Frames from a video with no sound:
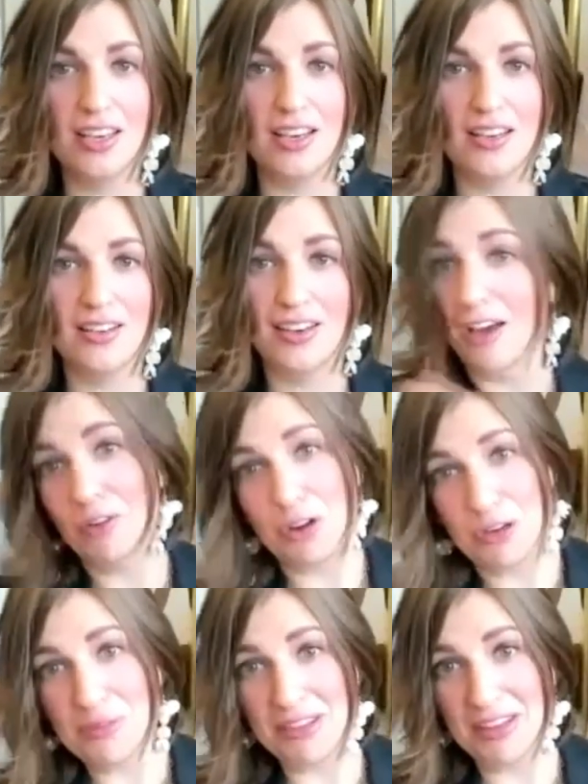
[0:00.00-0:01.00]
and not
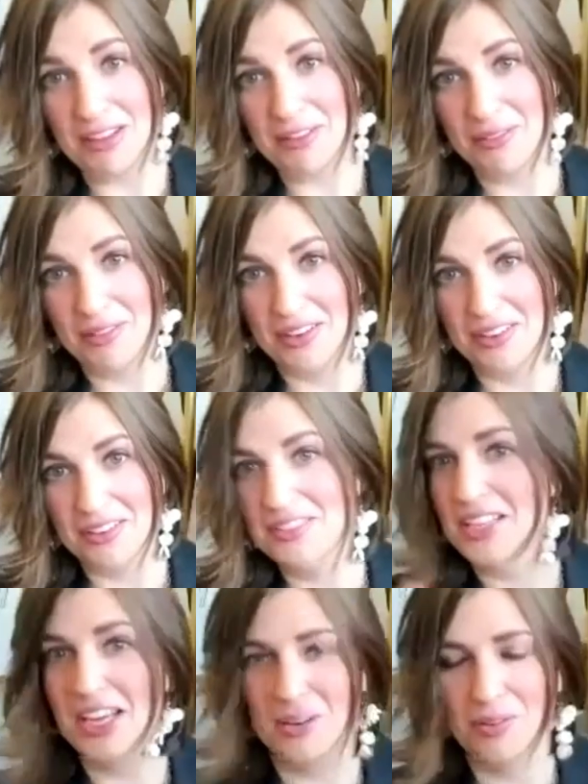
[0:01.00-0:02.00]
recommend the other one
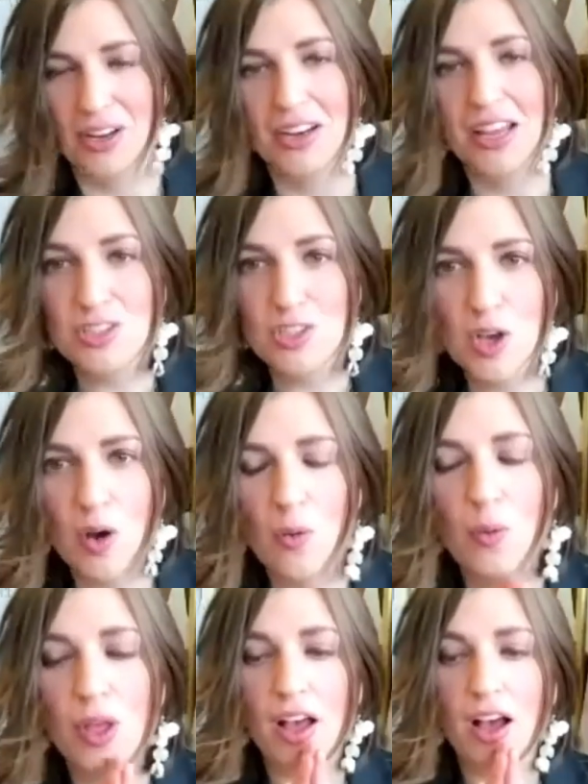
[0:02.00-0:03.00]
to anyone. And
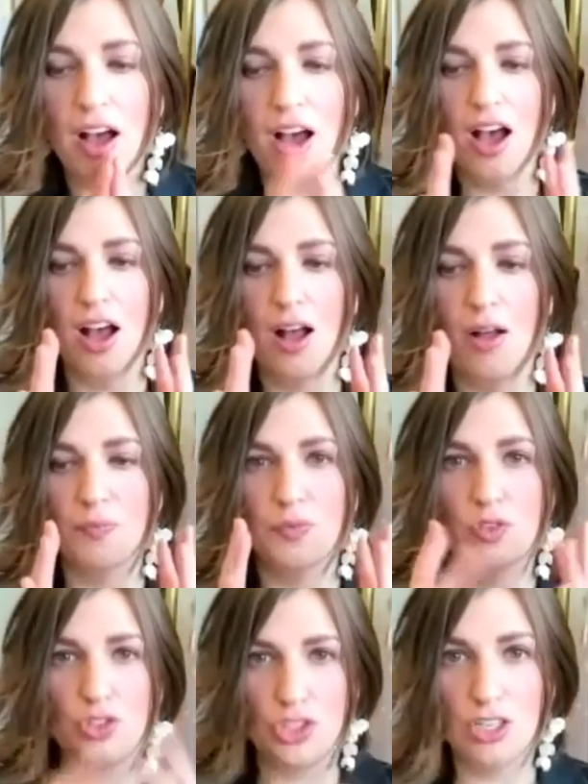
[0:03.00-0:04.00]
so,
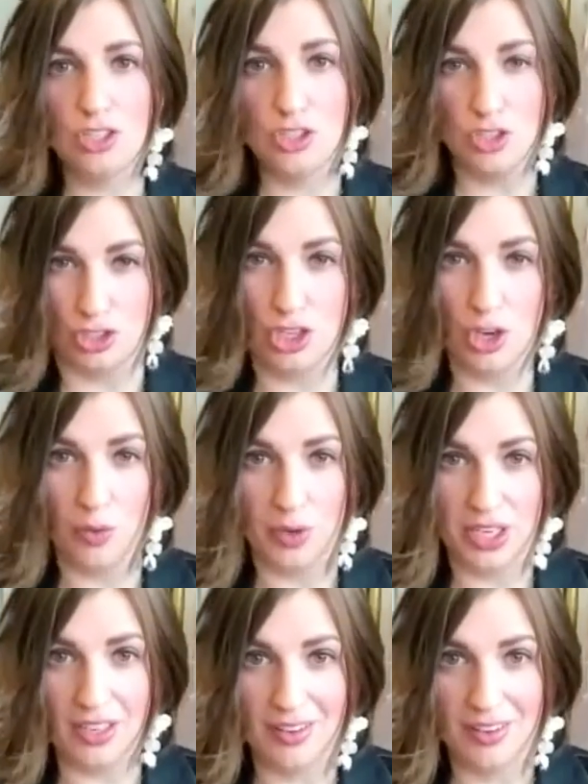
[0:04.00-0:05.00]
just
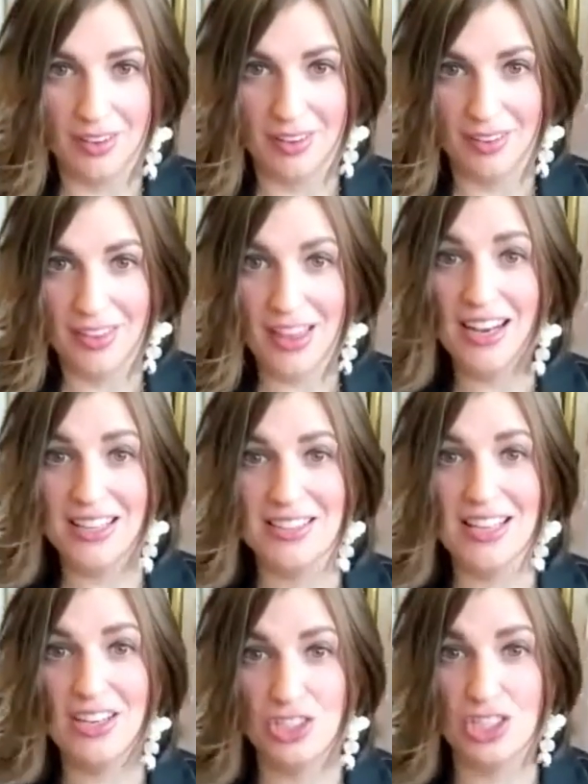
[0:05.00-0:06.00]
showing that
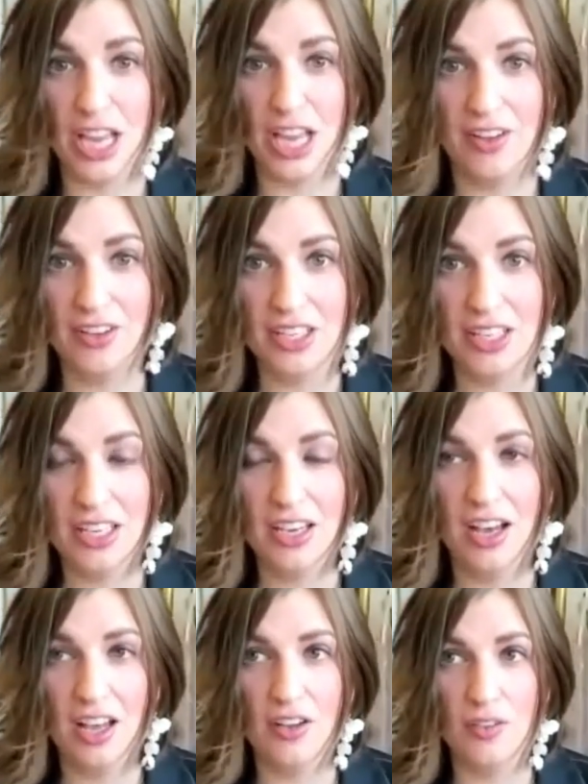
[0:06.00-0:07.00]

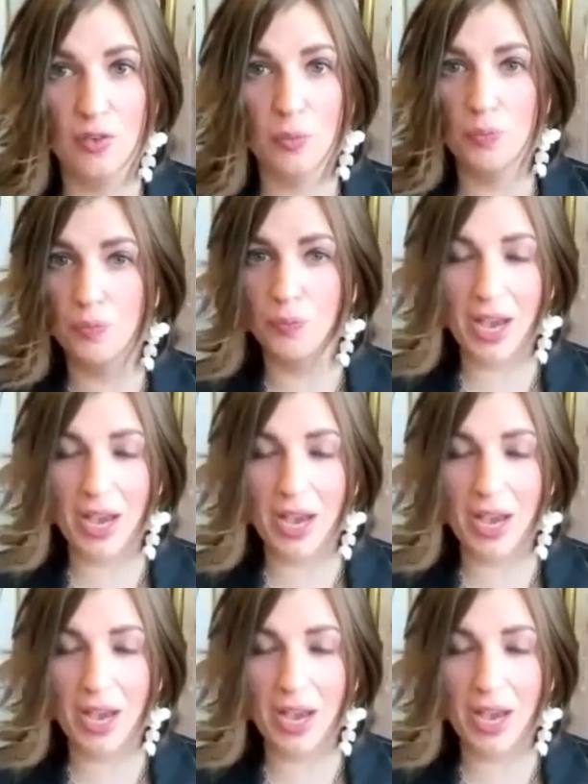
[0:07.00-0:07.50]
intentionality of